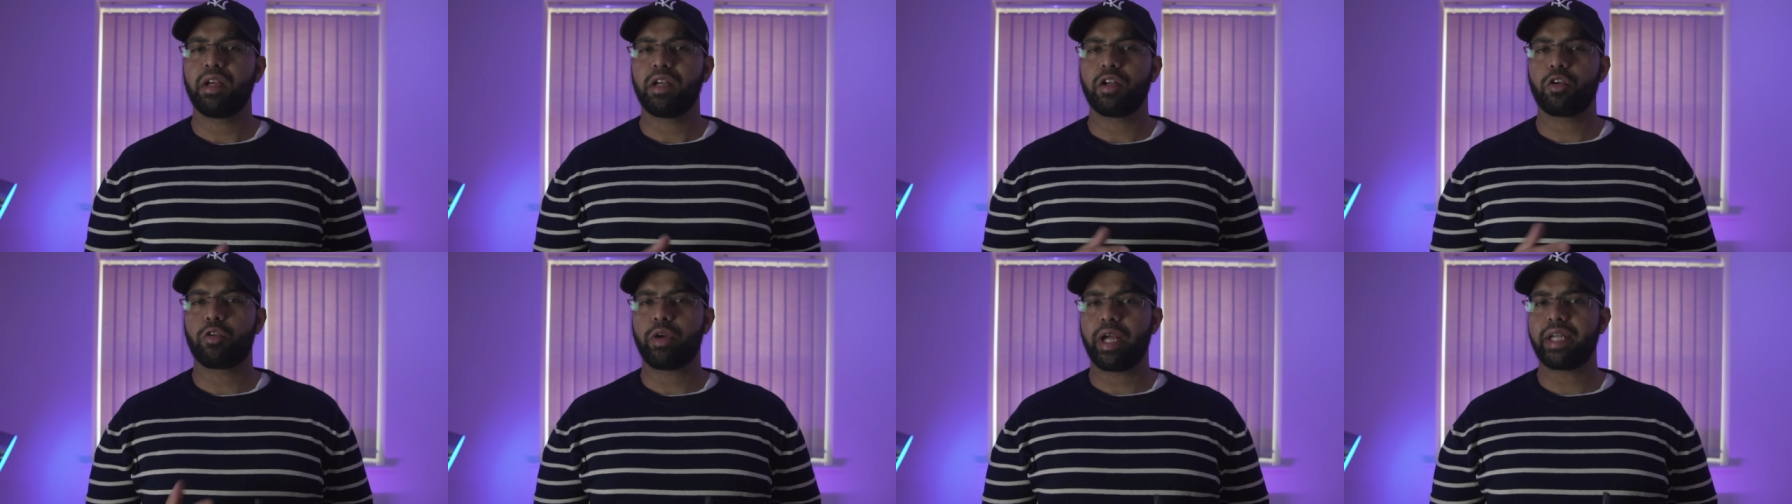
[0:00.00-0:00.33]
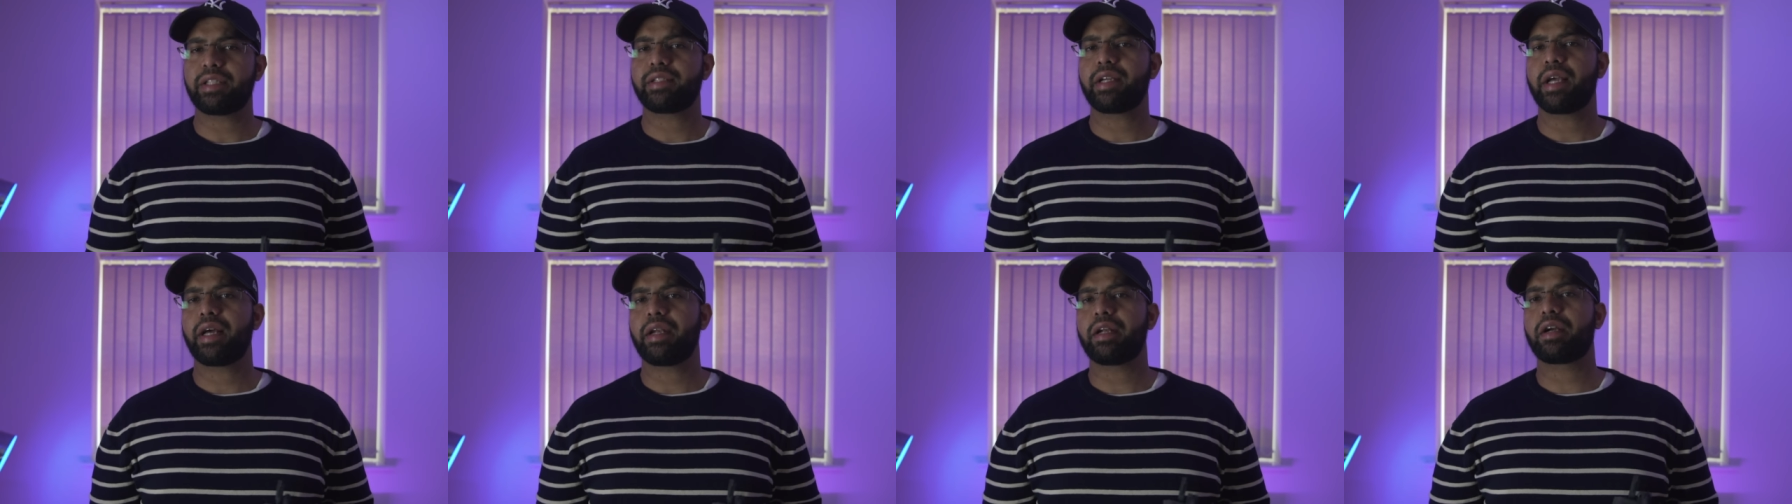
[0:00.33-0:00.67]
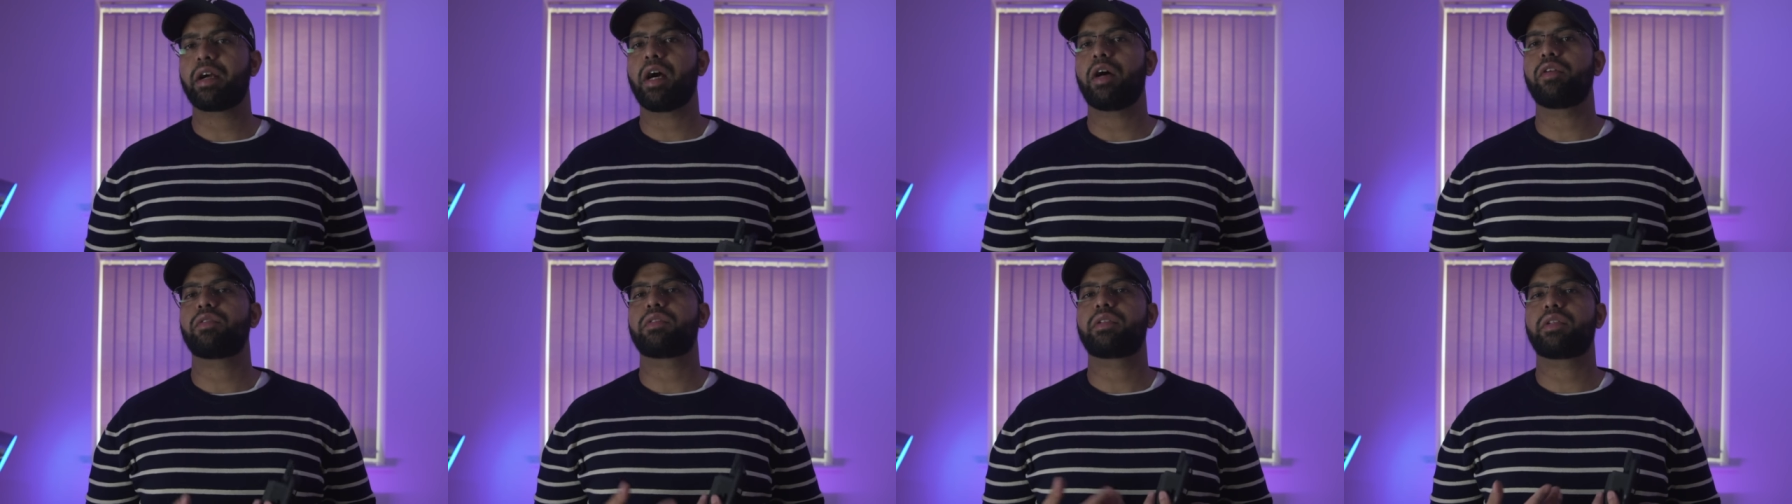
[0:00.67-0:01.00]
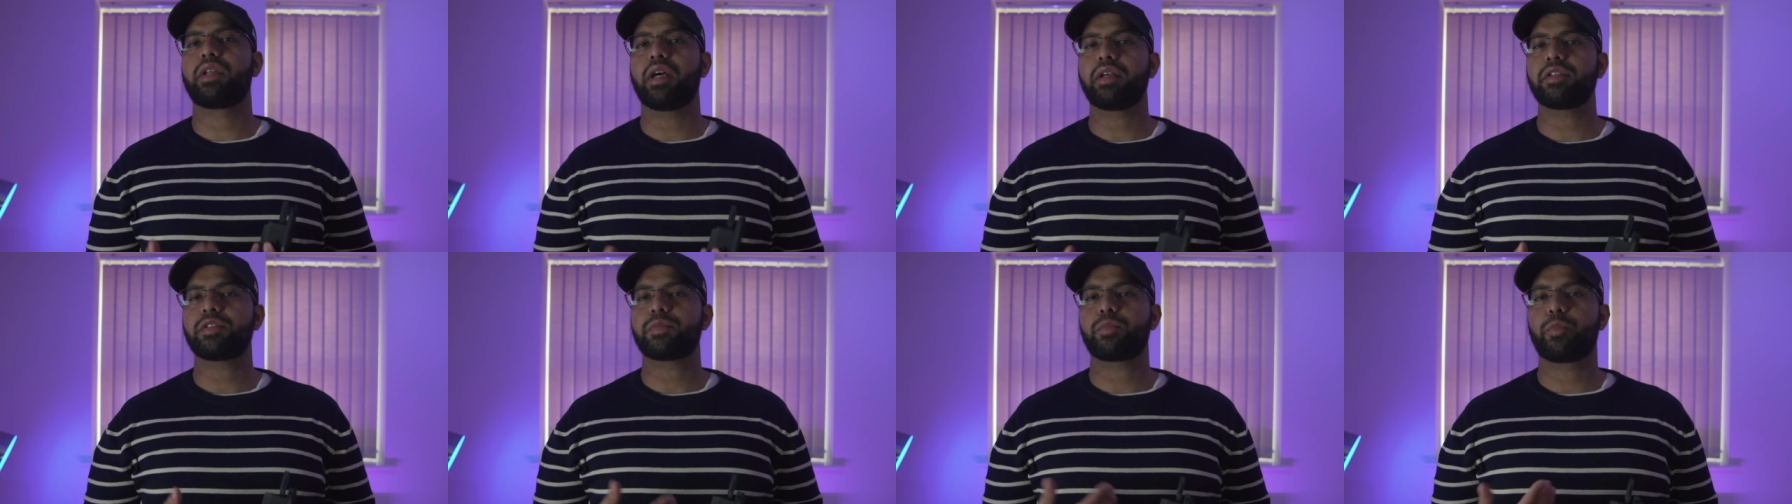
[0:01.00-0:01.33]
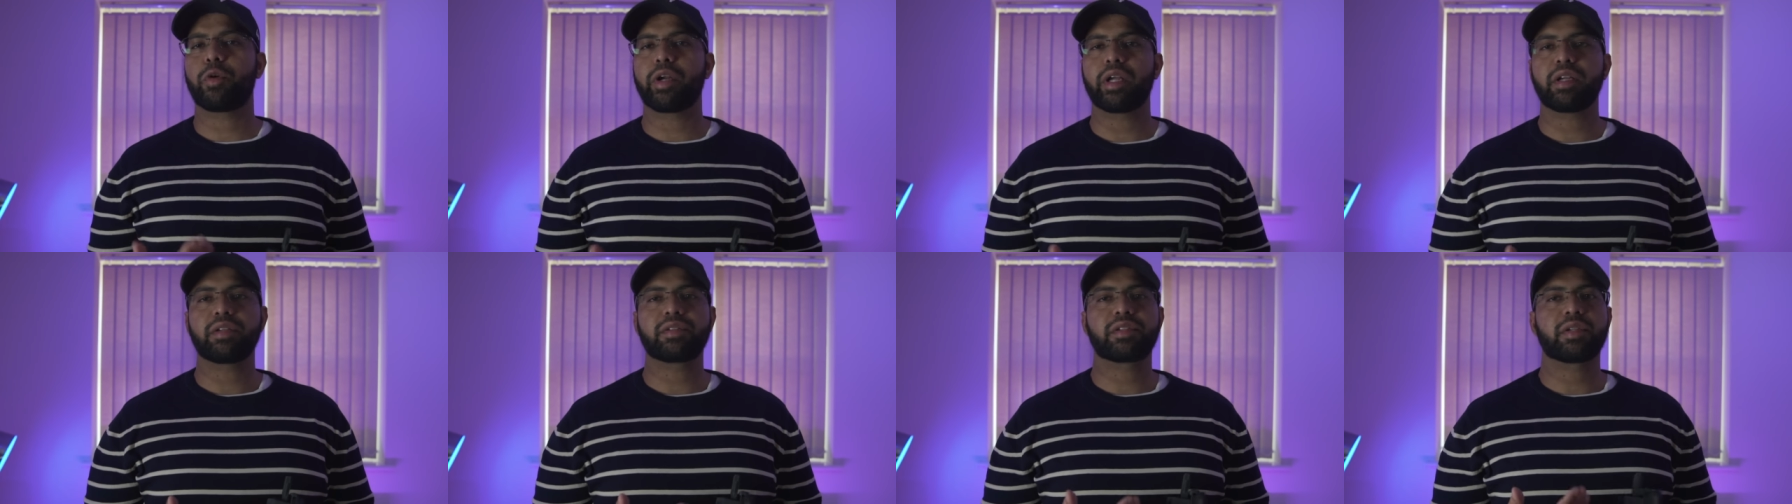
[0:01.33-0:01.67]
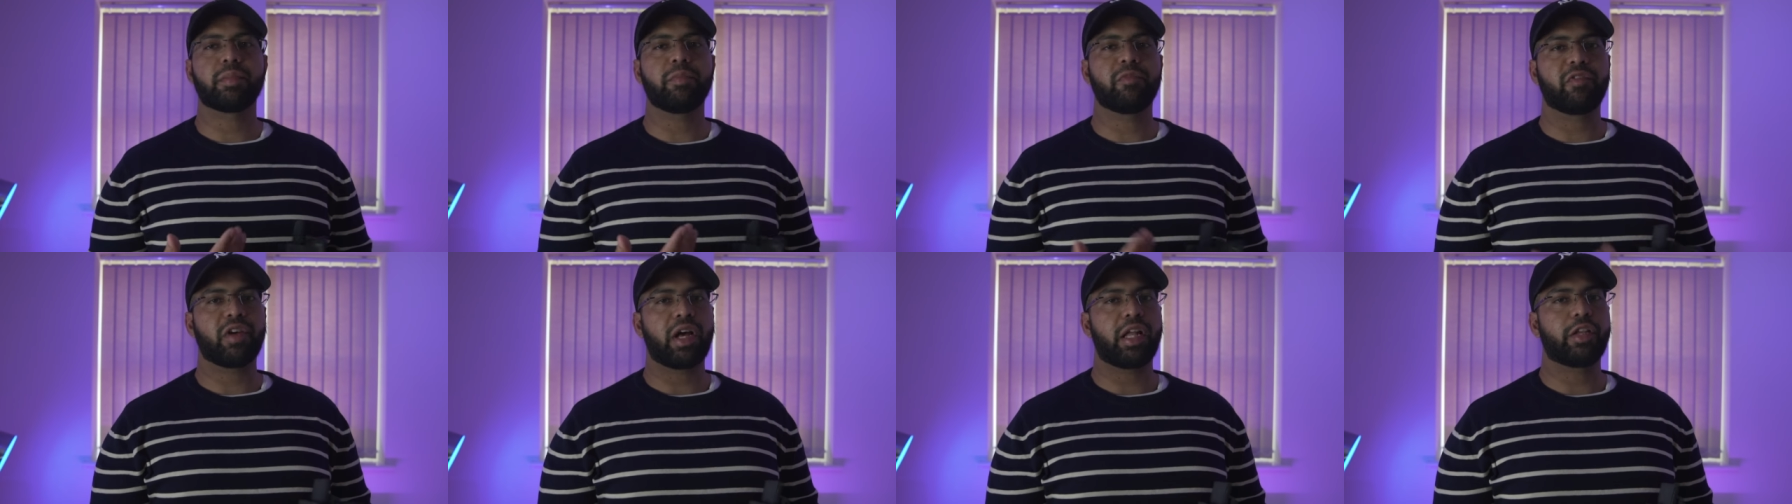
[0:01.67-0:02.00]
Creating an account does bring
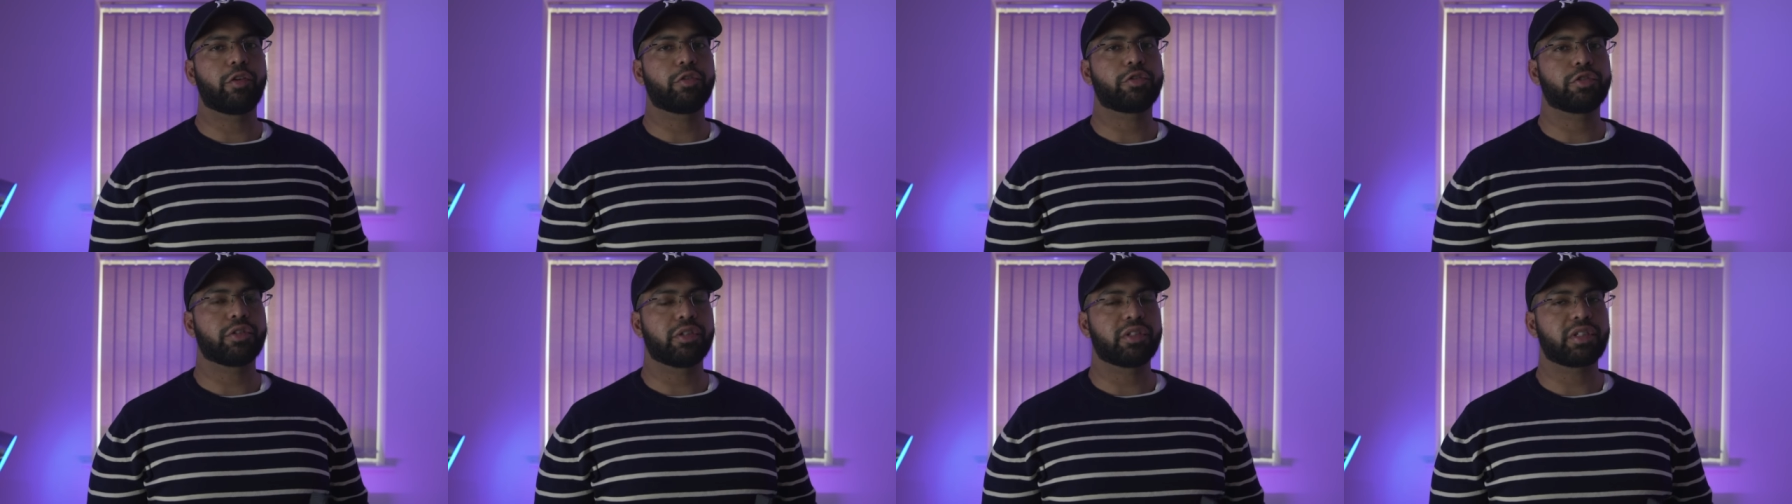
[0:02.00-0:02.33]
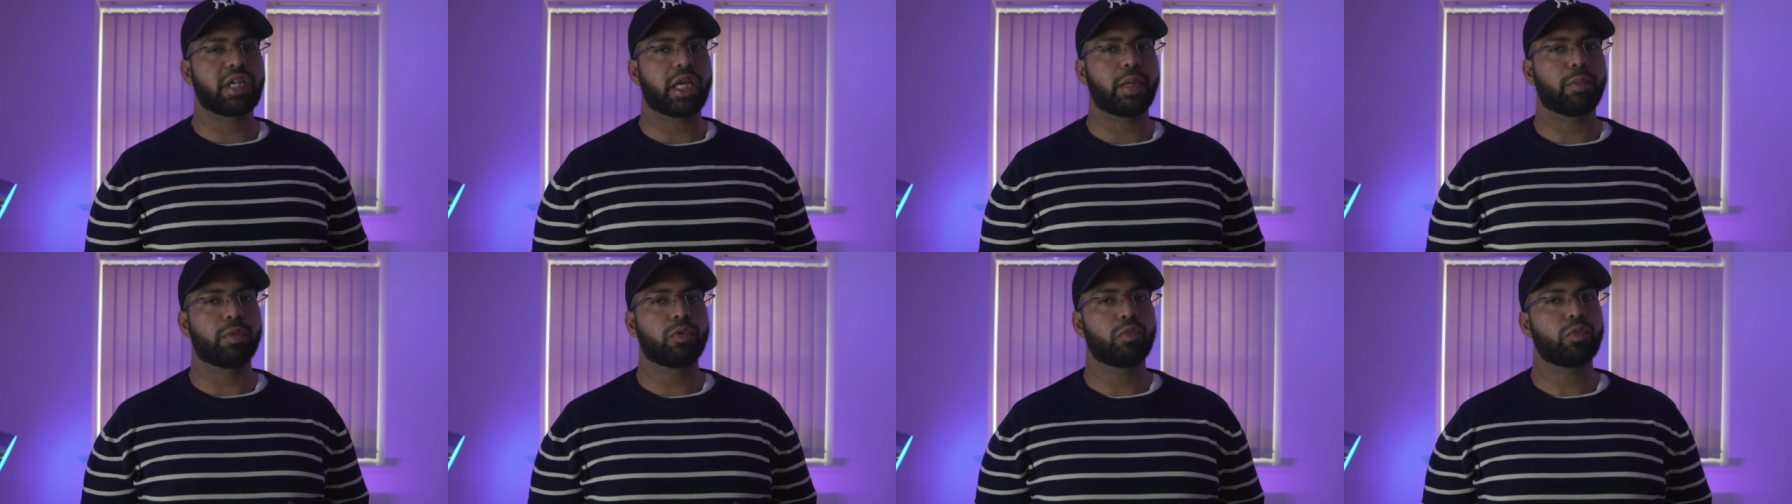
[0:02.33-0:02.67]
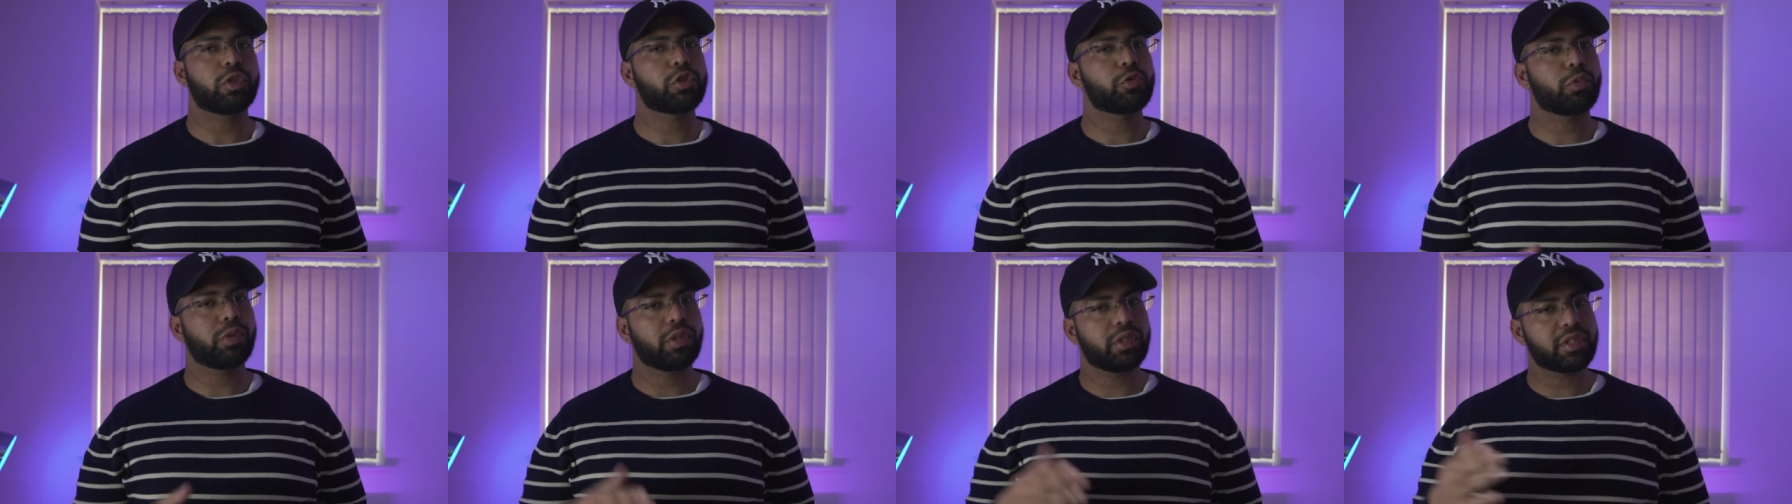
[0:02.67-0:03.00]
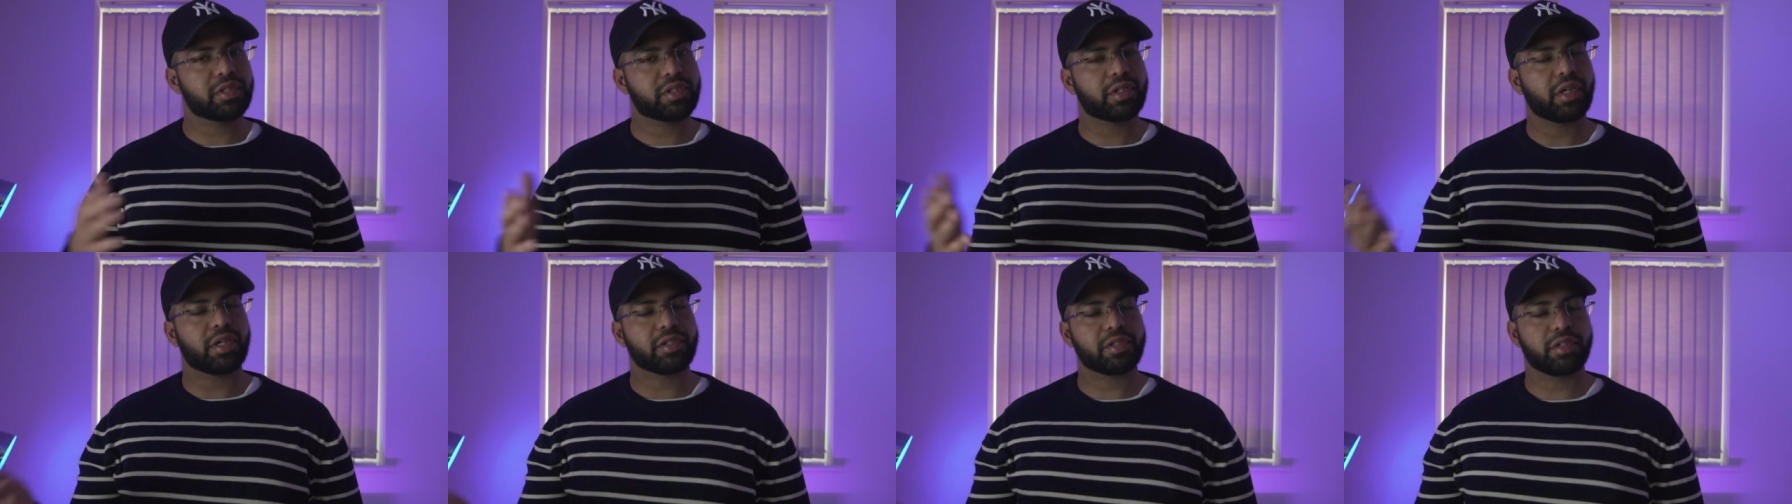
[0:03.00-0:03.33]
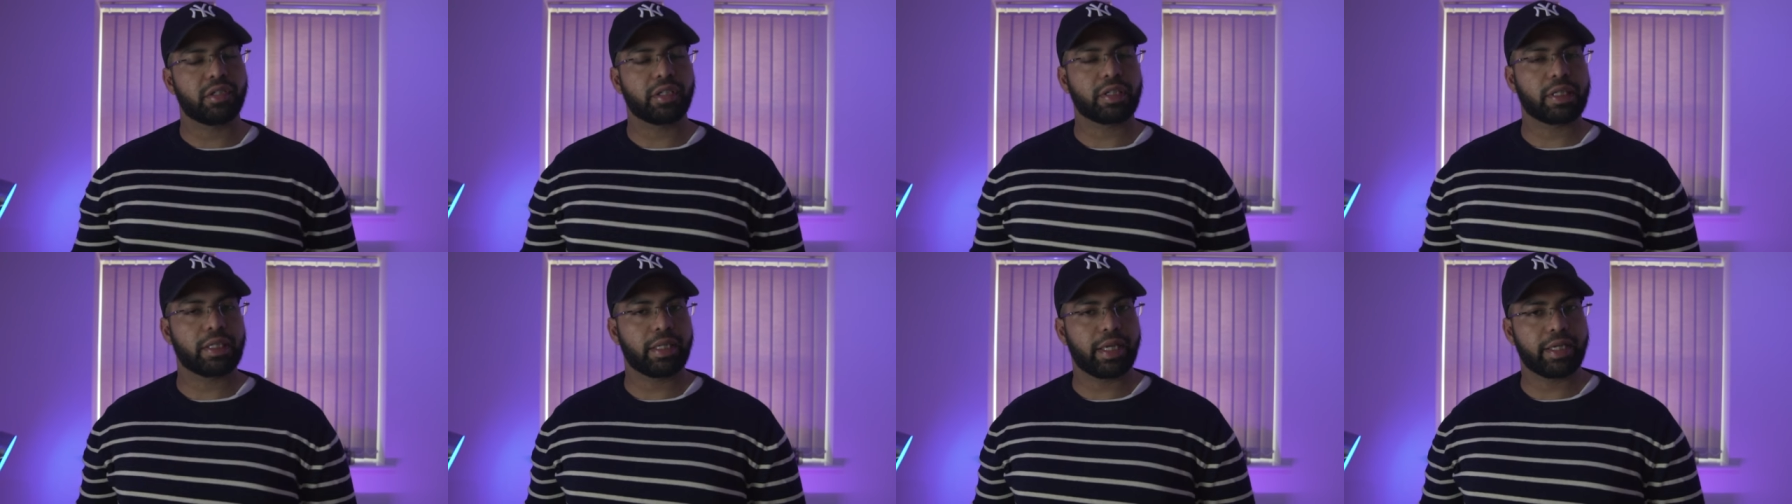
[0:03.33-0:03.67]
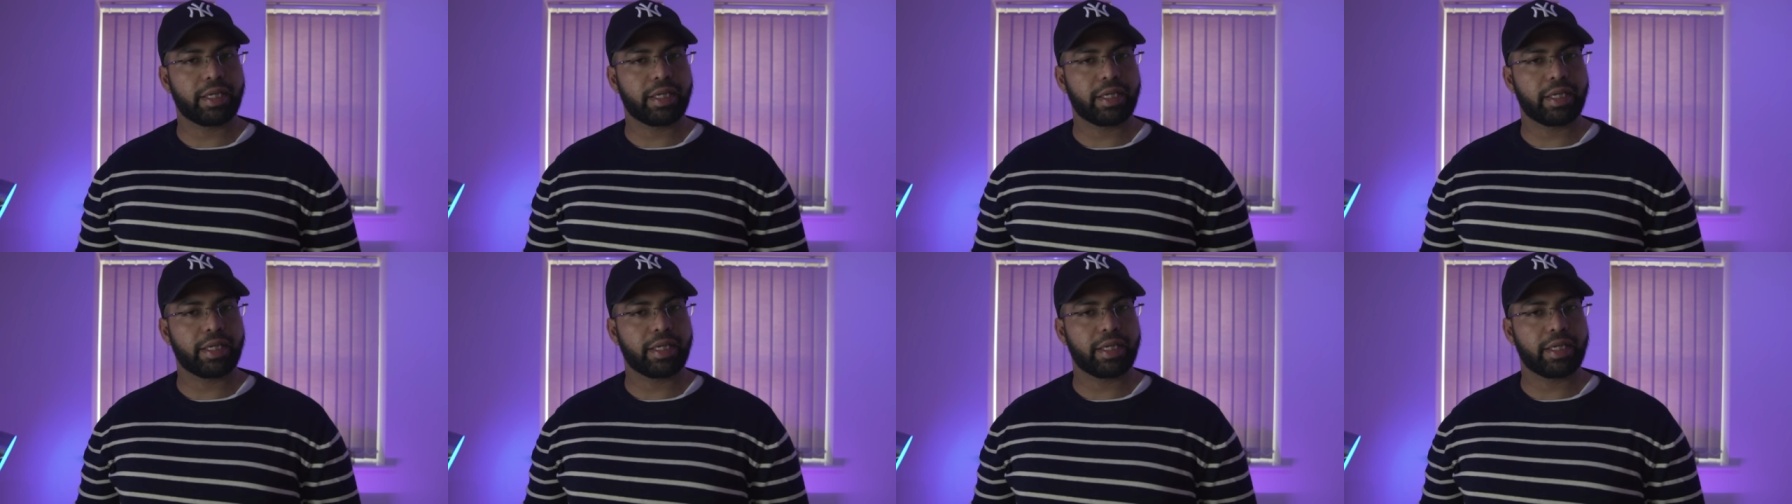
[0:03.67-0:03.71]
some value to the table, which we'll discuss a little